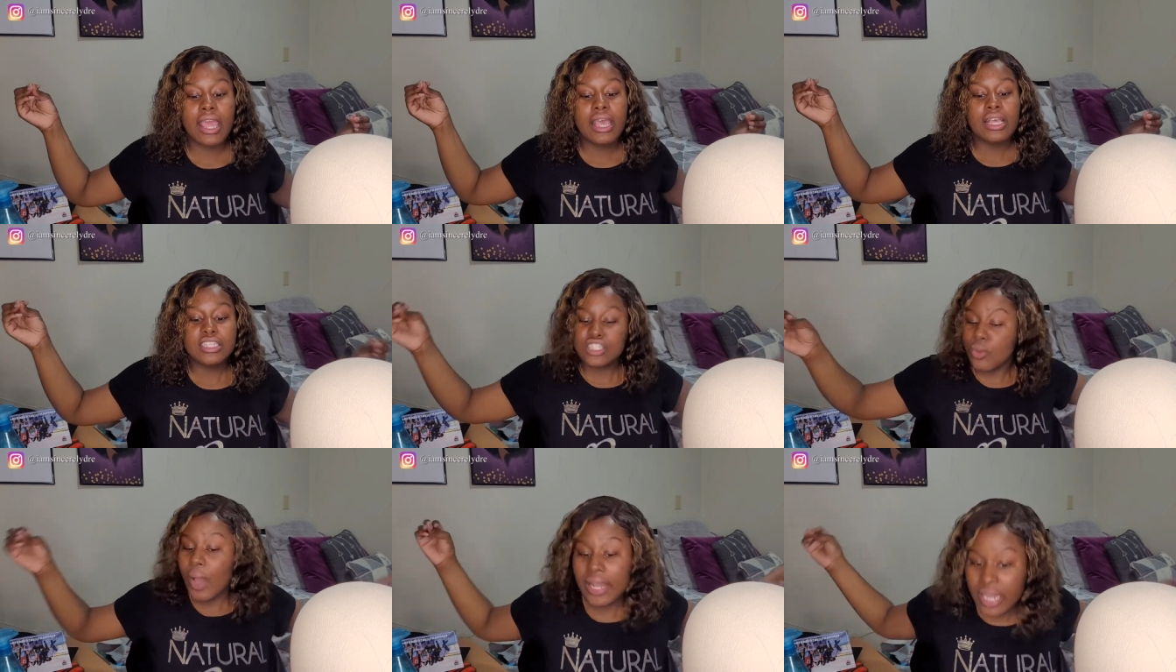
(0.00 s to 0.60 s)

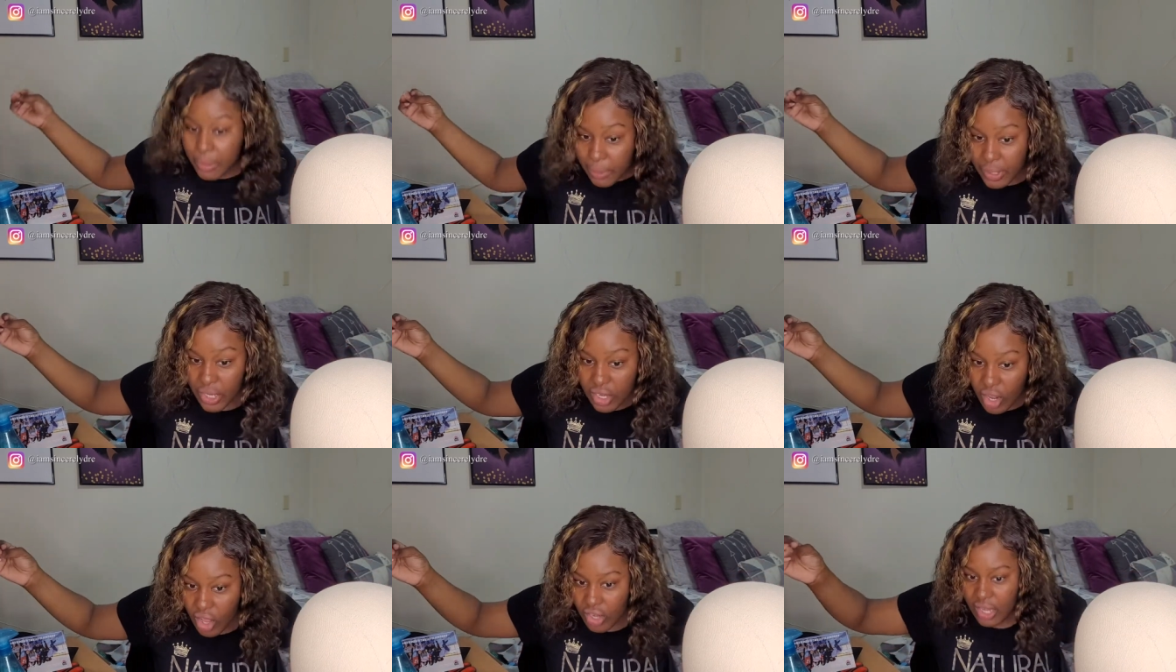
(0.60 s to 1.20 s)
so I need to put it
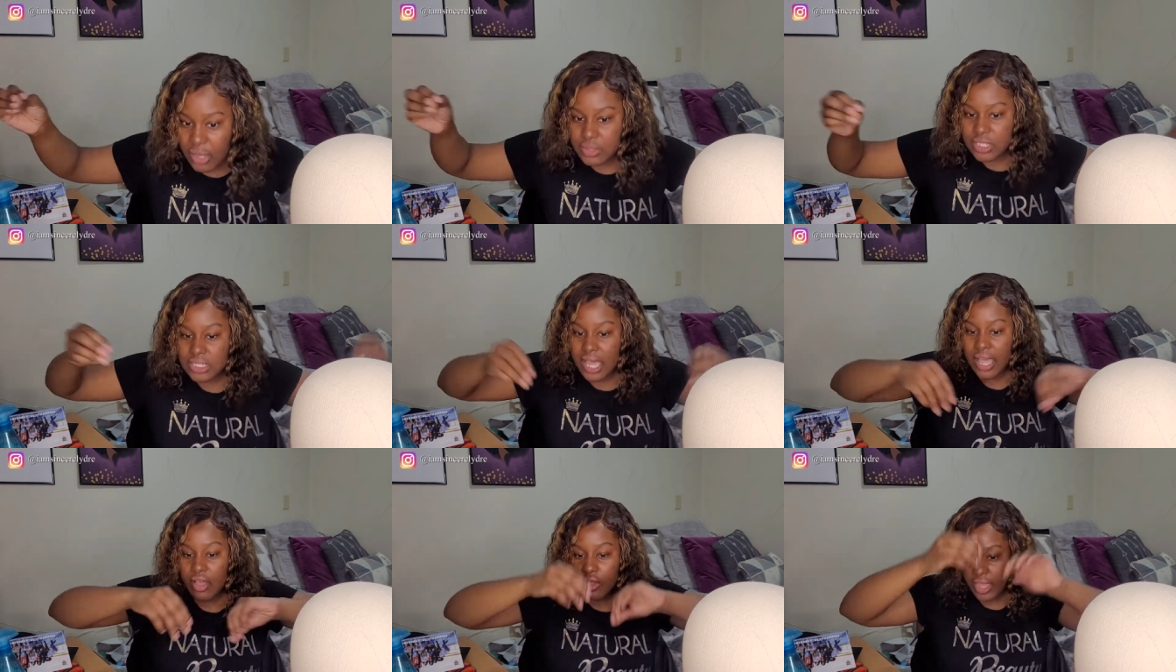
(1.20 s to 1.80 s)
on. And I was just
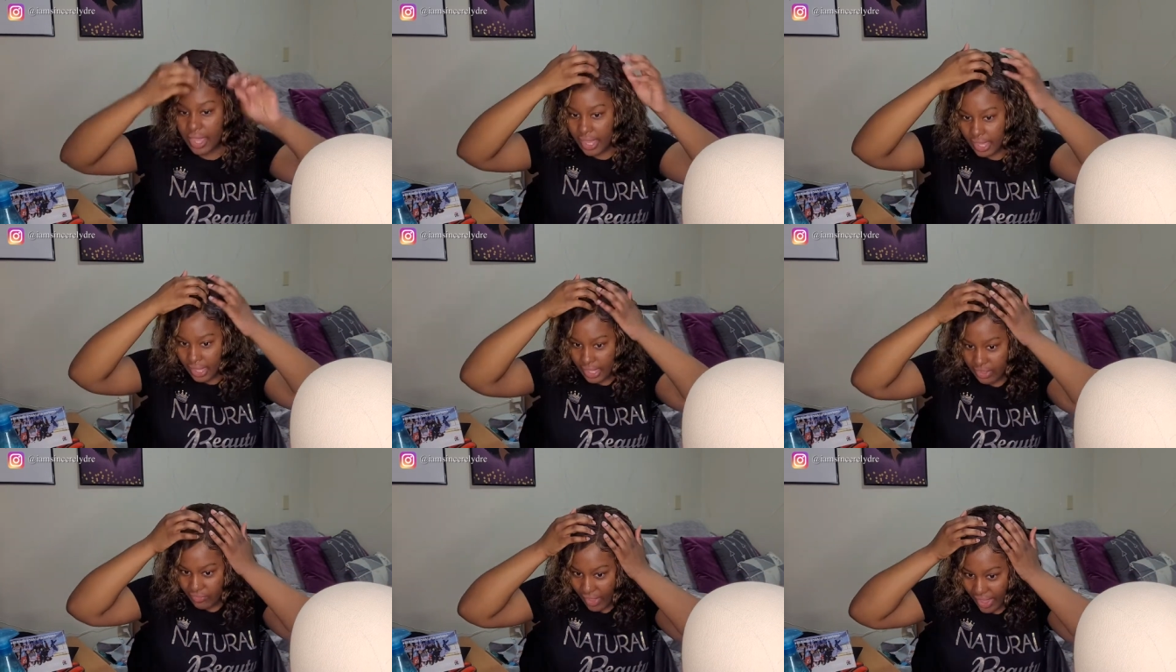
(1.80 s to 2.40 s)
like, okay,
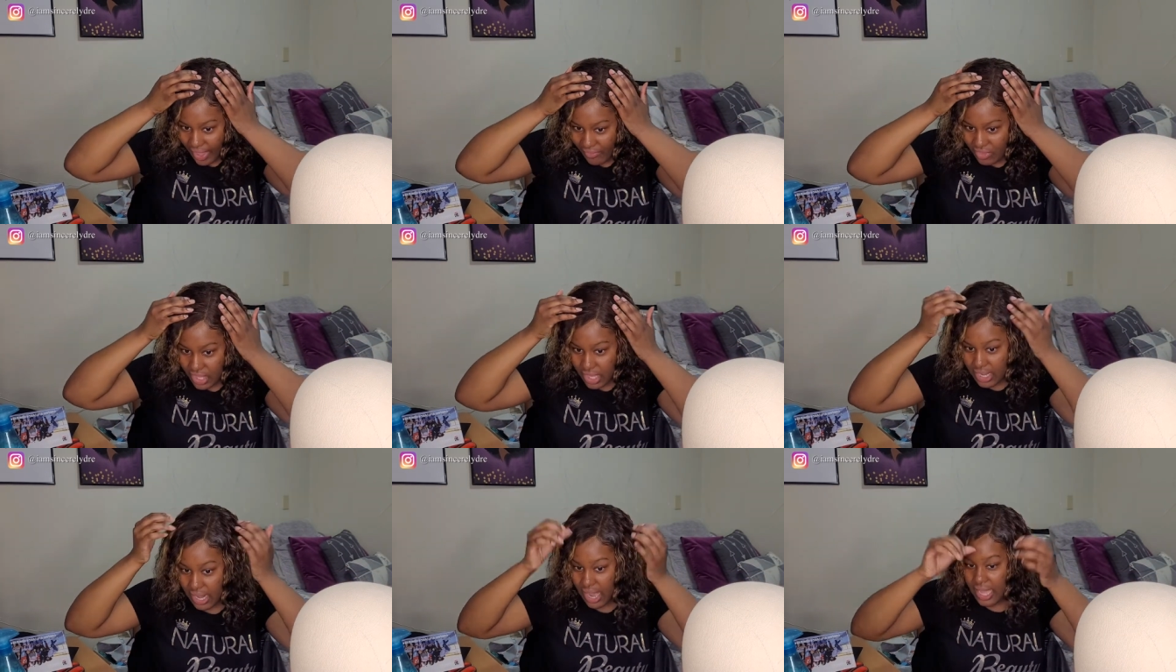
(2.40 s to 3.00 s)
if I have the
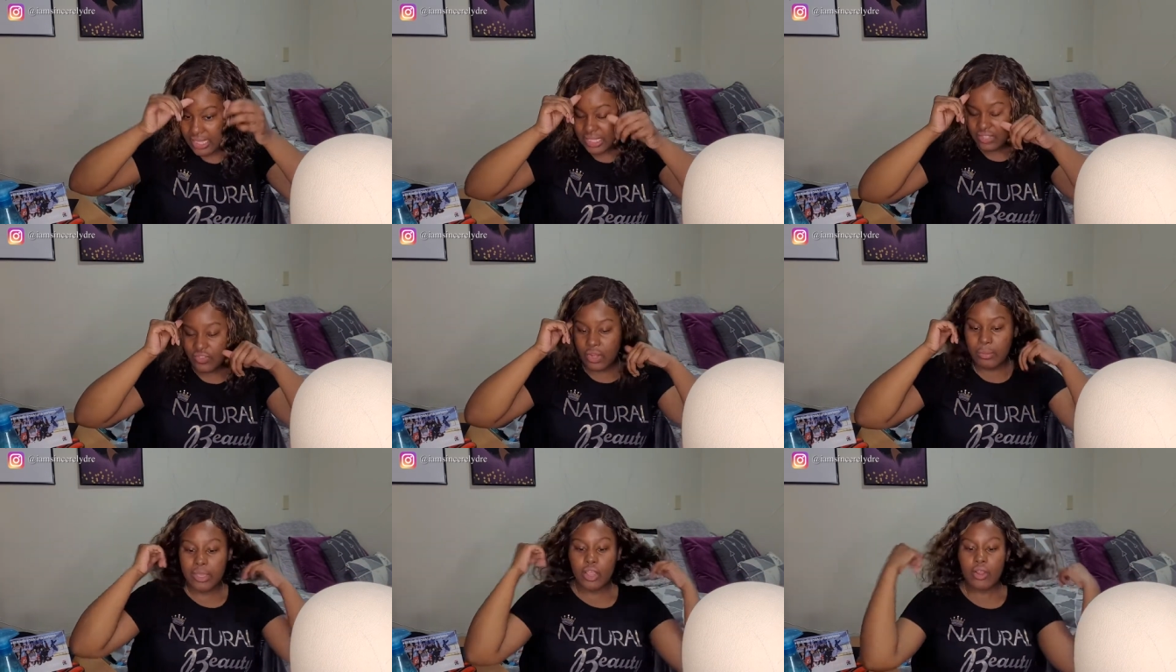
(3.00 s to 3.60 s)
knots it's
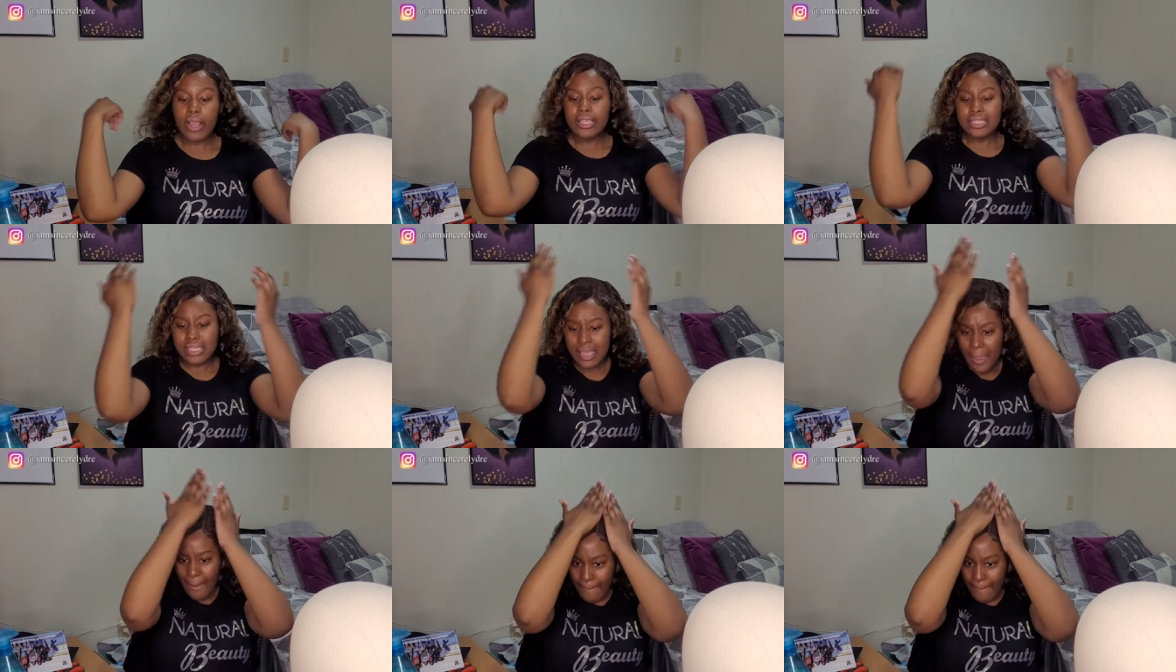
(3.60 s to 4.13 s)
finna be crazy.